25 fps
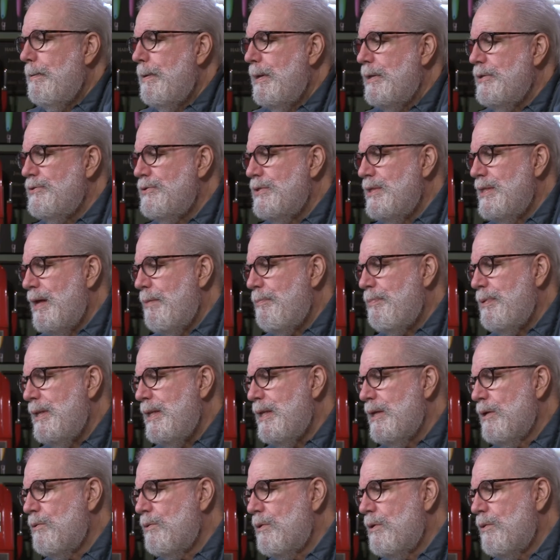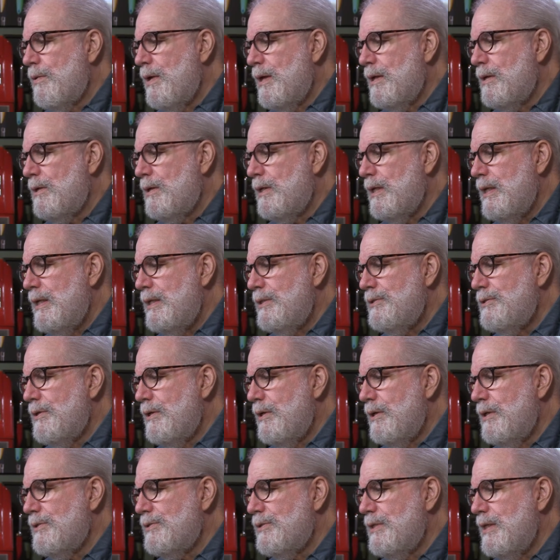Now you see that penny going around on edge,
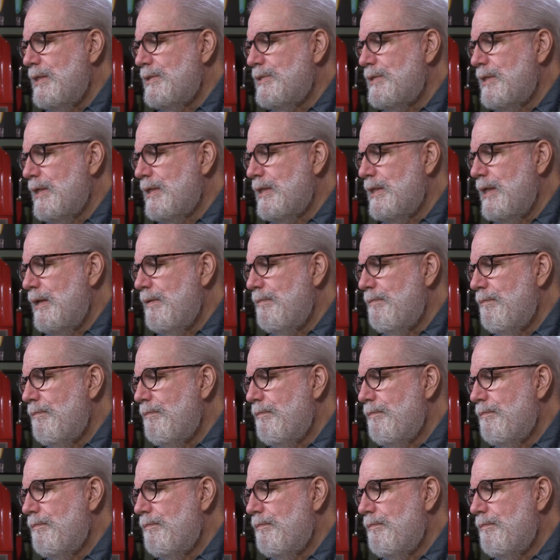on its edge mm -hmm. like that?